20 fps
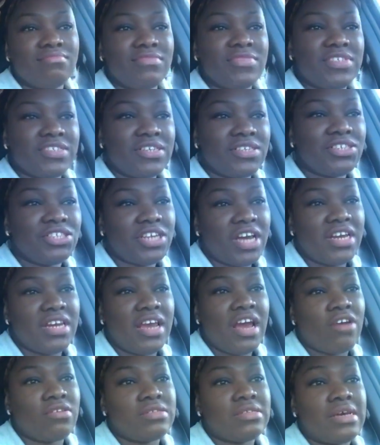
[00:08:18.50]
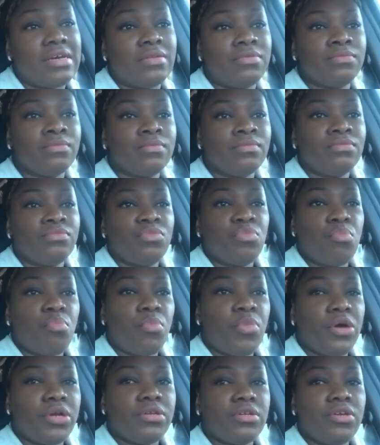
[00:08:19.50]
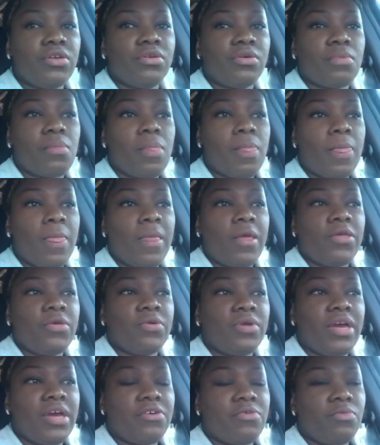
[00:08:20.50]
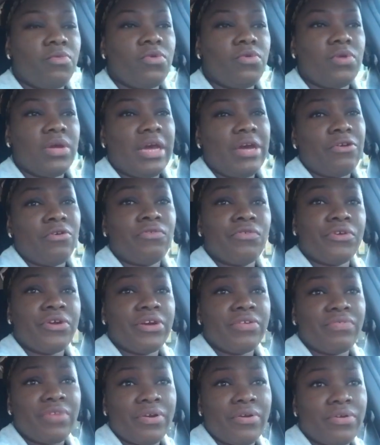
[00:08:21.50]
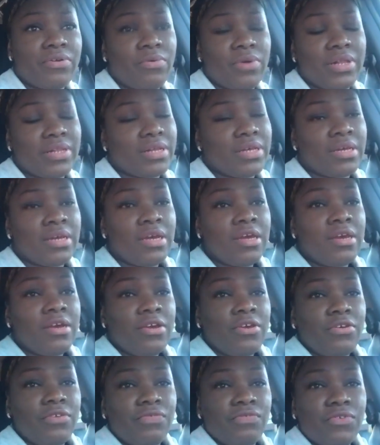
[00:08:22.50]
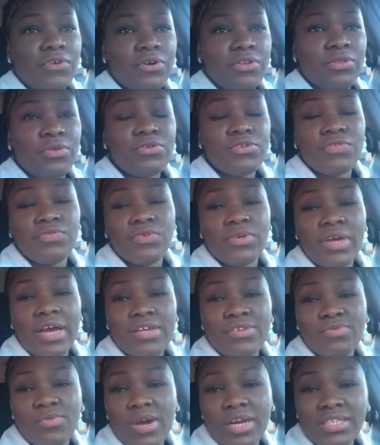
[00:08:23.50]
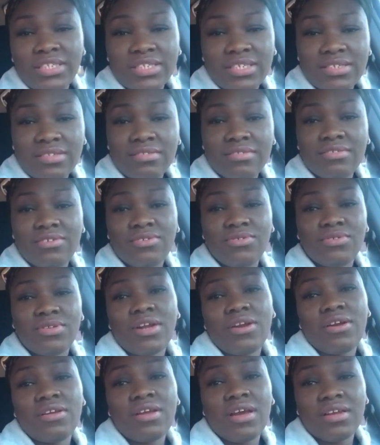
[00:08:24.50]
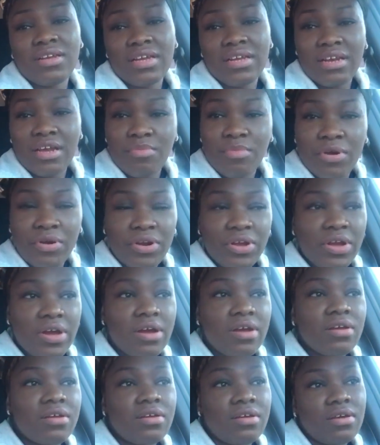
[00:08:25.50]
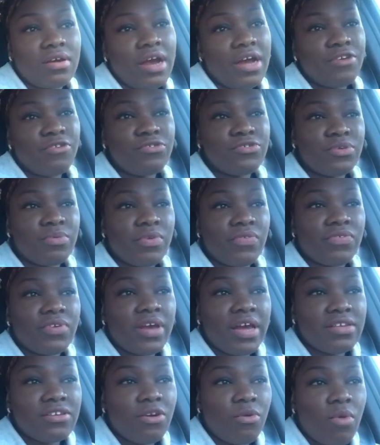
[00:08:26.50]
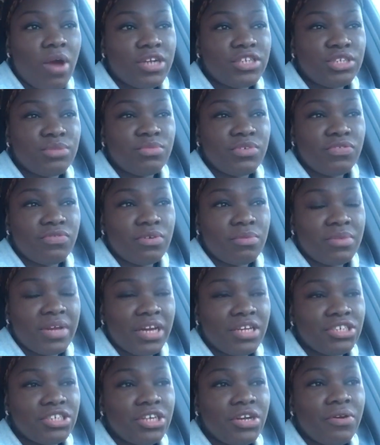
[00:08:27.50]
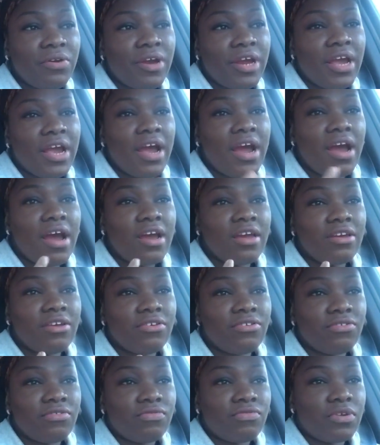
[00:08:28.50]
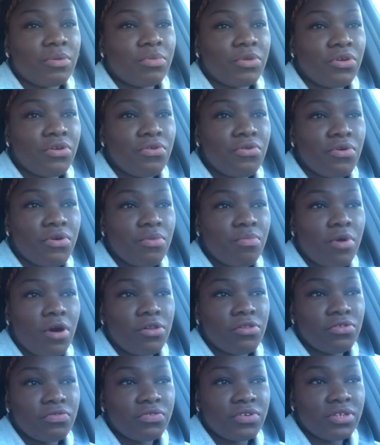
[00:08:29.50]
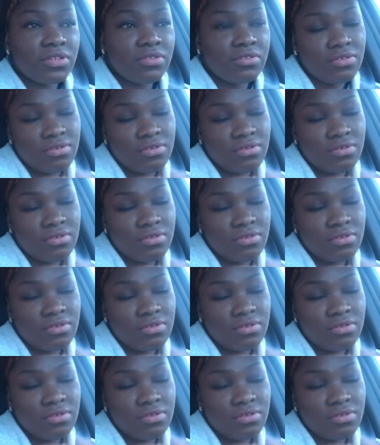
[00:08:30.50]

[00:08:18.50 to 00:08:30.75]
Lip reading: sunshiny outside, but we'll get over it very quickly. For those of you guys watching, that are not in America, I know some of you guys are watching me from Nigeria, from Europe, all over